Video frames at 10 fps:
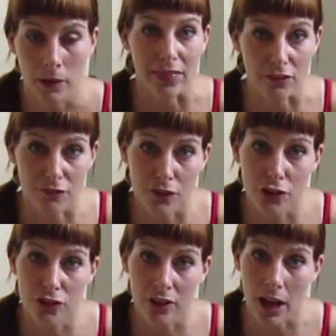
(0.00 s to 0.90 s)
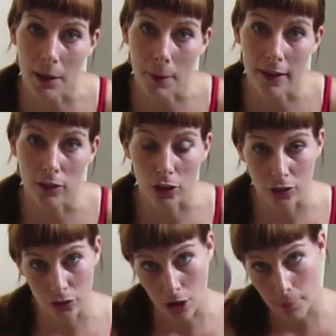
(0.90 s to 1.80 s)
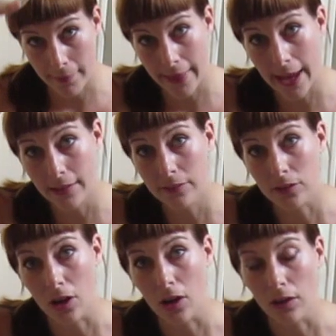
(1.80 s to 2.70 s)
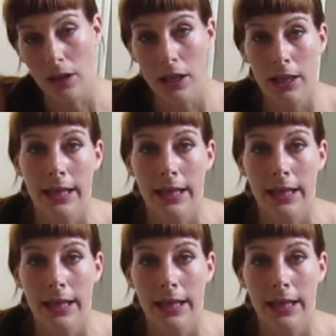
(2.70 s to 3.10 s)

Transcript: And the first time I learned top of the head stall,